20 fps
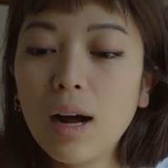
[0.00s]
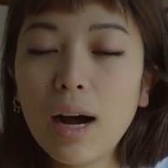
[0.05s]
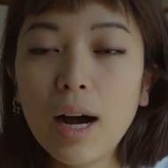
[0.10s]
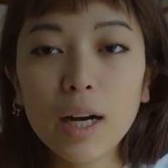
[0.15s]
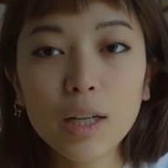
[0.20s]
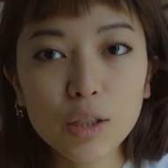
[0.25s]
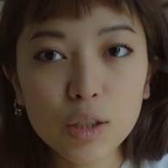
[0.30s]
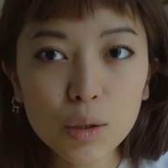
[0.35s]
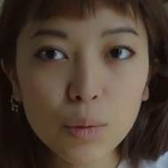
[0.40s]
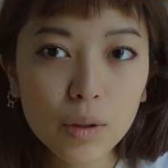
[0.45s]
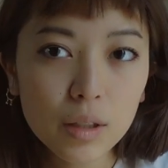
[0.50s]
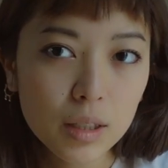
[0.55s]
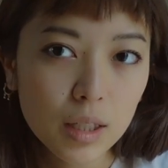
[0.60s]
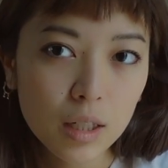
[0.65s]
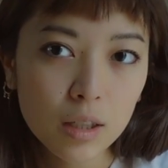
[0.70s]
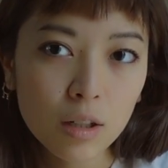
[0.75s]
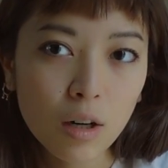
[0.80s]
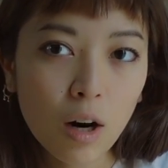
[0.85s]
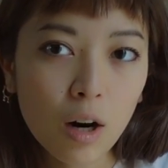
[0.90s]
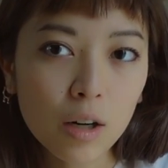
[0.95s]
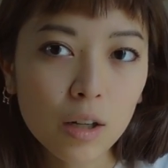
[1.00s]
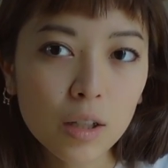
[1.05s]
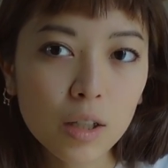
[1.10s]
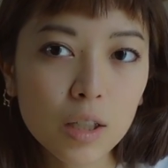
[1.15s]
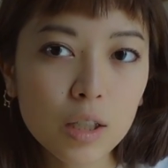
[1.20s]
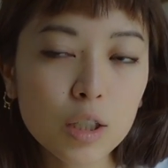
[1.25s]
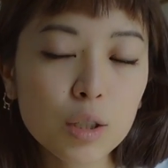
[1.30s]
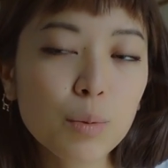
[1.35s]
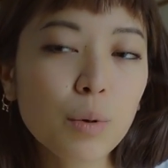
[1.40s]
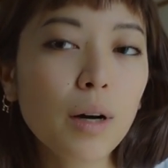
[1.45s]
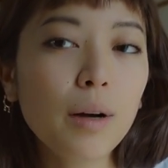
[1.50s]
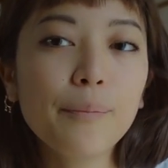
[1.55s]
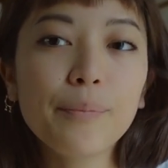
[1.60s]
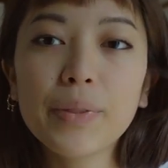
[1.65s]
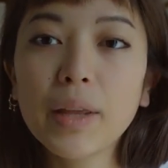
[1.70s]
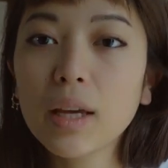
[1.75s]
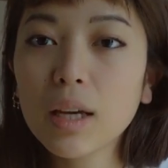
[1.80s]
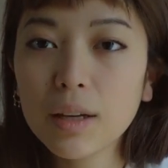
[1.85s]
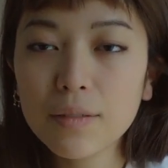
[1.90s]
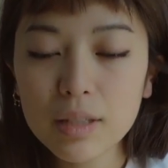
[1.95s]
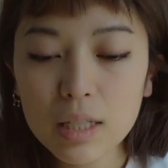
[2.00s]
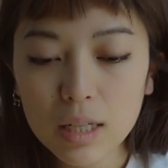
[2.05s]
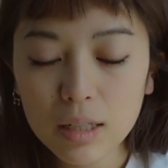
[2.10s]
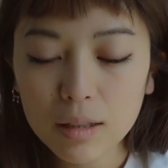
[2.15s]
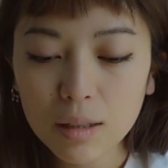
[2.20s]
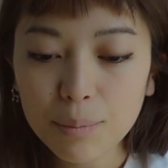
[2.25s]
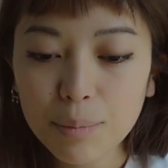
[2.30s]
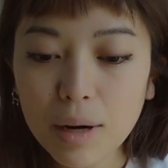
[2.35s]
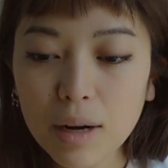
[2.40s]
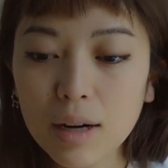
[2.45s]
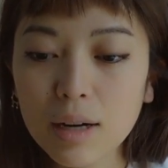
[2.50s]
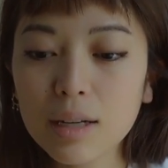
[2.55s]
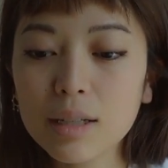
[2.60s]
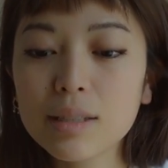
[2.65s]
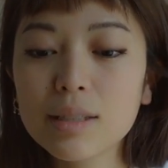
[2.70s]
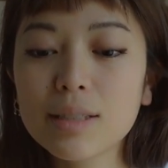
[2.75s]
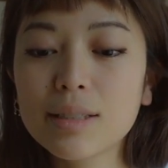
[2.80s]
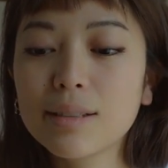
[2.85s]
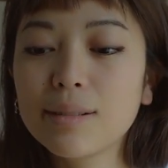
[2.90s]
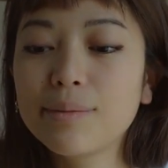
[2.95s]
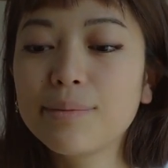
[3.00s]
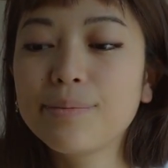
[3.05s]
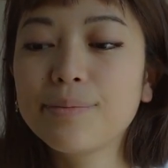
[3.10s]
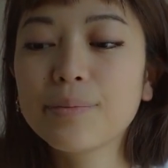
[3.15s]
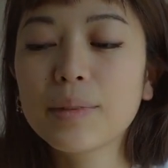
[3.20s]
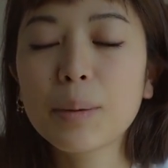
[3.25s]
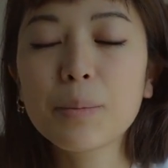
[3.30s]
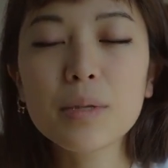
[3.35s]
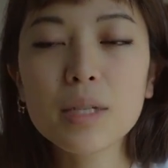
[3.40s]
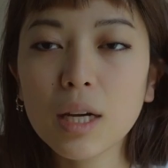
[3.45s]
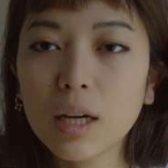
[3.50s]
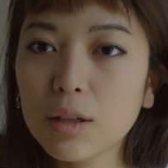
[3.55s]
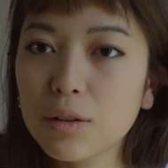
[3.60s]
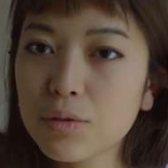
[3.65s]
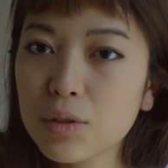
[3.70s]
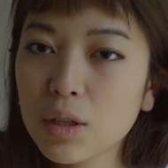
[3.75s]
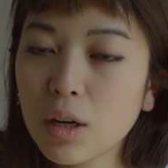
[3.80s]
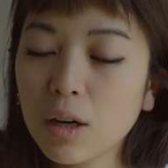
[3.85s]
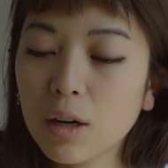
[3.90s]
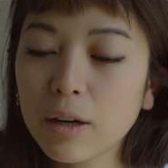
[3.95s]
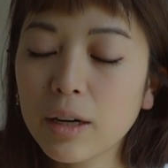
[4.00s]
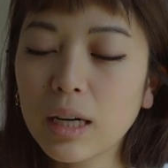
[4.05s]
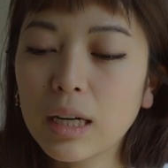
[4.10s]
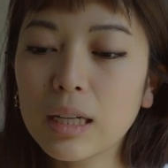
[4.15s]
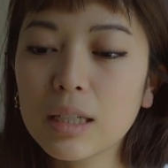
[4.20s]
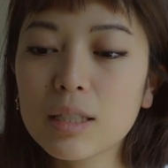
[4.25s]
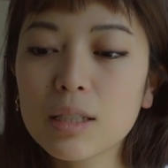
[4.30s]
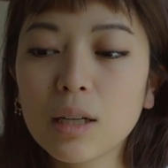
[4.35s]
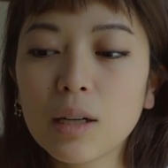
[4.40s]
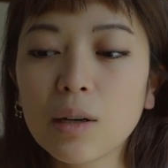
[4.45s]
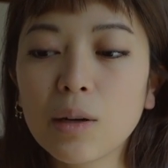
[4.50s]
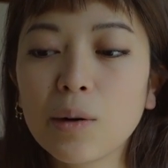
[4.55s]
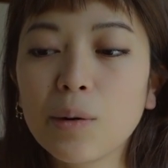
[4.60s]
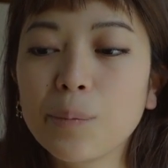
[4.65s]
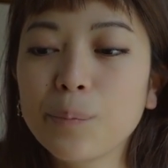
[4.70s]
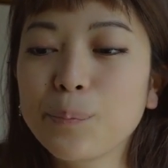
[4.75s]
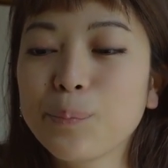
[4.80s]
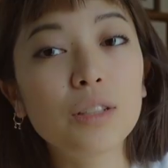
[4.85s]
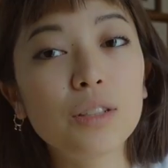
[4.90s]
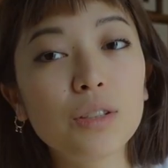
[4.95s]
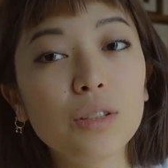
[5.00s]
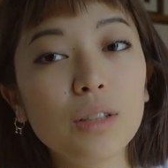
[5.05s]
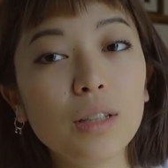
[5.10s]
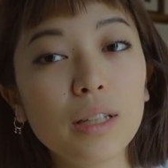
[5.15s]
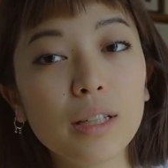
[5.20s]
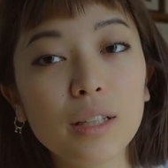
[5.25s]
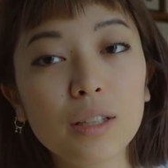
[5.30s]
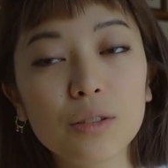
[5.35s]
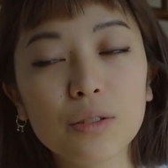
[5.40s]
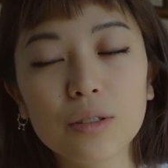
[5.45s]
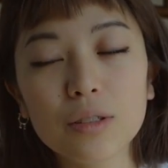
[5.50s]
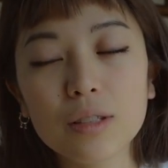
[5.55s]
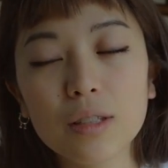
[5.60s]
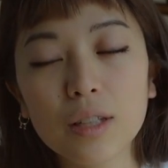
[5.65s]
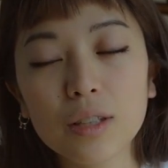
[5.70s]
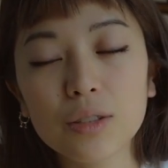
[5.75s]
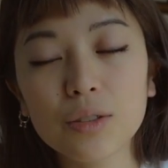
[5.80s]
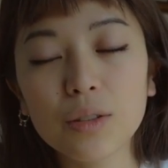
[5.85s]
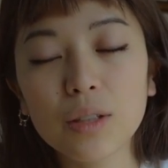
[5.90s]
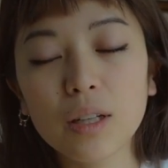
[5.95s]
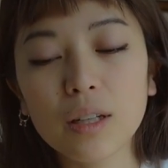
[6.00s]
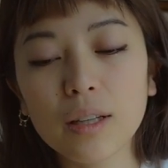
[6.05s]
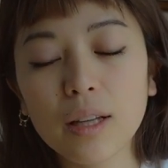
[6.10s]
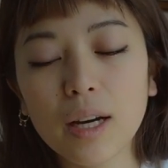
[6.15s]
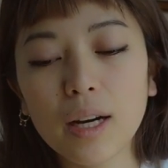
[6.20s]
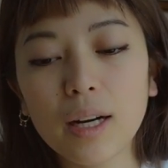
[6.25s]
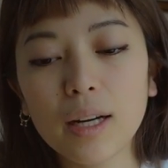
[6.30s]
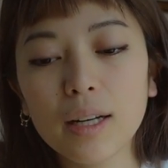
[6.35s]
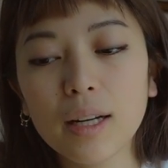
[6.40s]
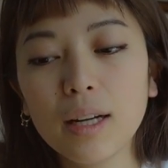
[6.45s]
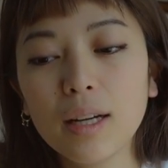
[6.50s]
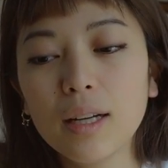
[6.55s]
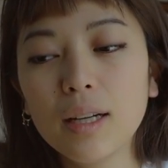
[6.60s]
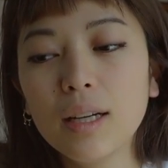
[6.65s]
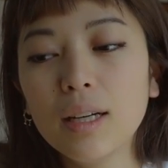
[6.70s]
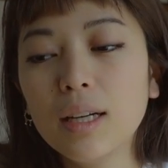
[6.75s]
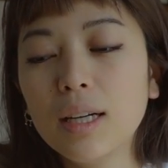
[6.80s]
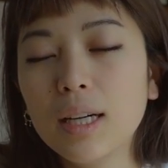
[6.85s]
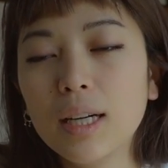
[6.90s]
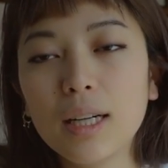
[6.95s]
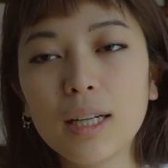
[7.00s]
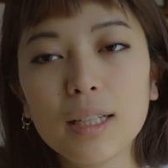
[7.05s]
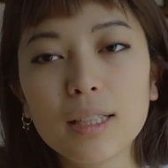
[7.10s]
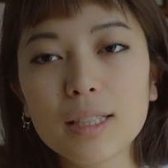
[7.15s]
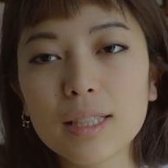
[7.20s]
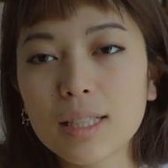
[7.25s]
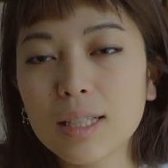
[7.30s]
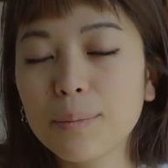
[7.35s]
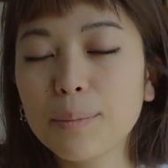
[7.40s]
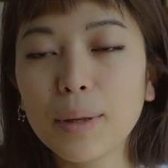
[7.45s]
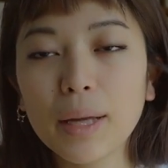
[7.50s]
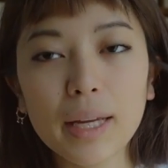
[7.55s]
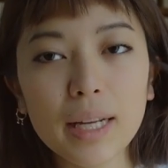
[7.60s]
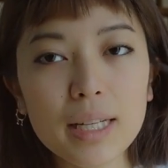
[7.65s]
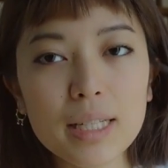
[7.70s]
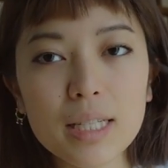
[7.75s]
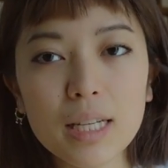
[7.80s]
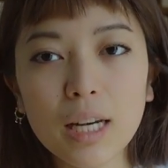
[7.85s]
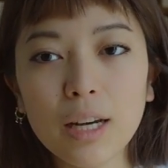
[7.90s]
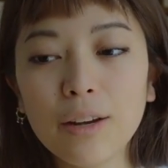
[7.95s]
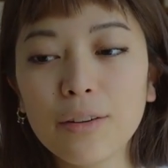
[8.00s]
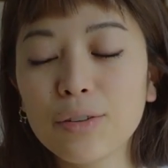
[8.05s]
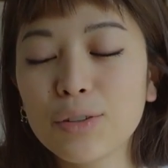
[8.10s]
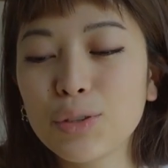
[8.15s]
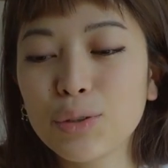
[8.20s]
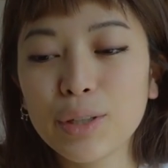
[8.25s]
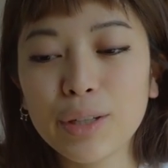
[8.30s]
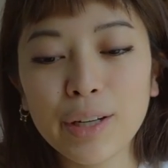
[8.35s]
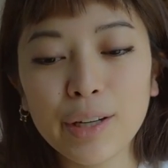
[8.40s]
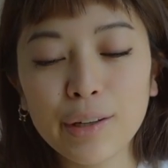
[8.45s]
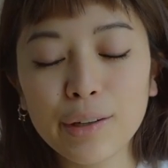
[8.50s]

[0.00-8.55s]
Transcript: I do want to get a cartilage, but like I've said in the past, I'm scared of scarring, so I'm leaning towards not doing that. Hence, playing it safe, doing